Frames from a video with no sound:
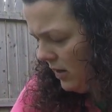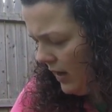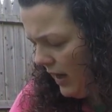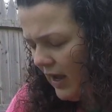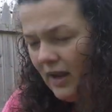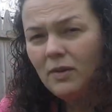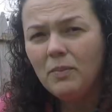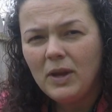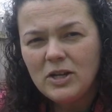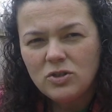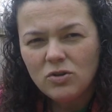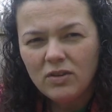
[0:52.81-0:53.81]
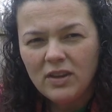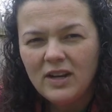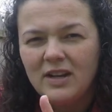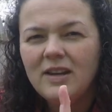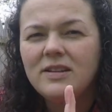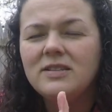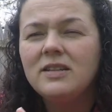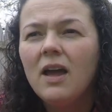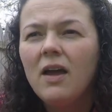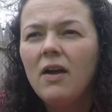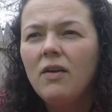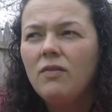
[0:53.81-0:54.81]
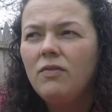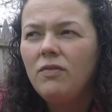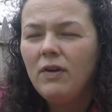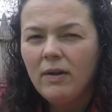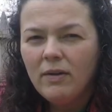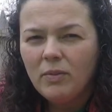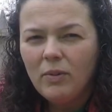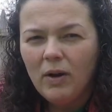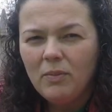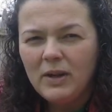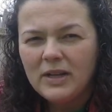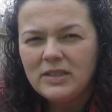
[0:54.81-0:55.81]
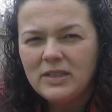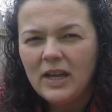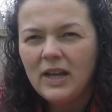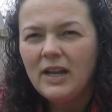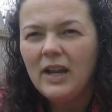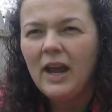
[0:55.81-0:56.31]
And make sure that it is very well mixed in